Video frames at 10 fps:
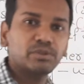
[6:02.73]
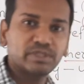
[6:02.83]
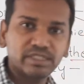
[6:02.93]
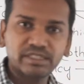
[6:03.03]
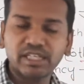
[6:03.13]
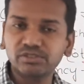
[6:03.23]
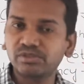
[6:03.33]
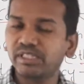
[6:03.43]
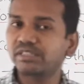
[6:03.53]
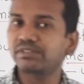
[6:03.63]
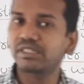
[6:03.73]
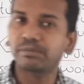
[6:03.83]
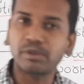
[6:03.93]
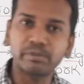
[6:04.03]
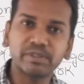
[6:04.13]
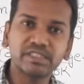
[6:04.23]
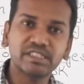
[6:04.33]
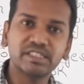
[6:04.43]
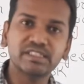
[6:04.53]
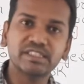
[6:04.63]
know that as soon as when the
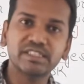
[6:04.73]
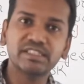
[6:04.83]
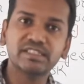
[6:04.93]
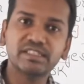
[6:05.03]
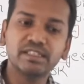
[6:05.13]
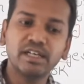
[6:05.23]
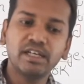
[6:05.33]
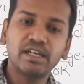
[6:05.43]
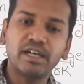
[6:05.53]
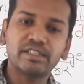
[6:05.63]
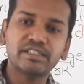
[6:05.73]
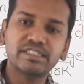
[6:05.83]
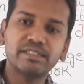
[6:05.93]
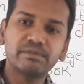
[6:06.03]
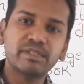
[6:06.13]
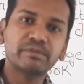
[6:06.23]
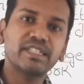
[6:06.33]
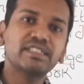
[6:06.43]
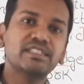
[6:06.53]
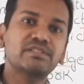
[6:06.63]
population is increasing, at the same time
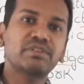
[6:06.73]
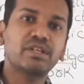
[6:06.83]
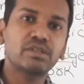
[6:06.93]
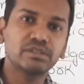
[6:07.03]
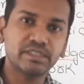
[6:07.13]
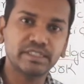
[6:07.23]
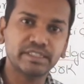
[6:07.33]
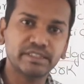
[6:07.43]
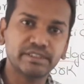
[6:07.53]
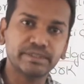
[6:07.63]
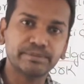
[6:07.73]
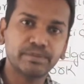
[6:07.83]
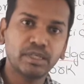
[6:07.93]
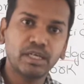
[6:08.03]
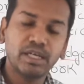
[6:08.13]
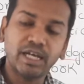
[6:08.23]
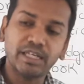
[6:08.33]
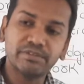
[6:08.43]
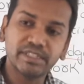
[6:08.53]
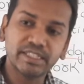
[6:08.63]
cases were also increasing,
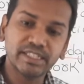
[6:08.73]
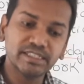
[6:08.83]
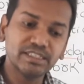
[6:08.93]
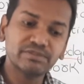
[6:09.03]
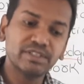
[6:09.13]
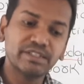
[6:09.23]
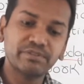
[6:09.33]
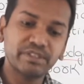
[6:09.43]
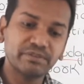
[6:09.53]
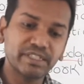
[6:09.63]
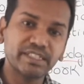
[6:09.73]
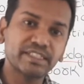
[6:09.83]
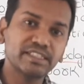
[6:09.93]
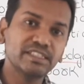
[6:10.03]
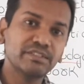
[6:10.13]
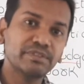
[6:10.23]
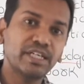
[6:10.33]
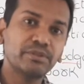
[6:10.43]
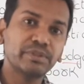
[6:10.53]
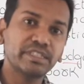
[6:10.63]
and when the cases were increasing, we
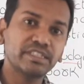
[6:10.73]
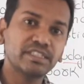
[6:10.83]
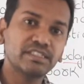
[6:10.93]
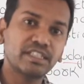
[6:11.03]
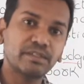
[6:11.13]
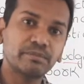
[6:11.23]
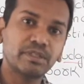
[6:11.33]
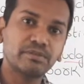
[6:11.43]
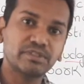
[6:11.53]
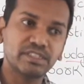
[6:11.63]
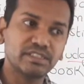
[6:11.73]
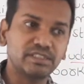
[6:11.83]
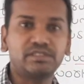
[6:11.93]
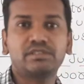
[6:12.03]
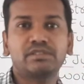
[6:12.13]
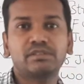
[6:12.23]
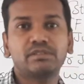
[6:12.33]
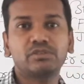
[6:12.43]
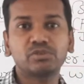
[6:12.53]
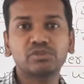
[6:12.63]
have to increase the number of judges
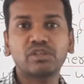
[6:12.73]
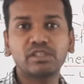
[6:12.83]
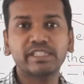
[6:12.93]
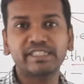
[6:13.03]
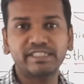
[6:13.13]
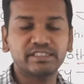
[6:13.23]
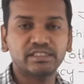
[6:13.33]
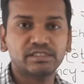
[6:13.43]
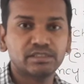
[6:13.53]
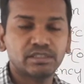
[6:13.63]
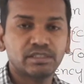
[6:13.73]
to solve the cases.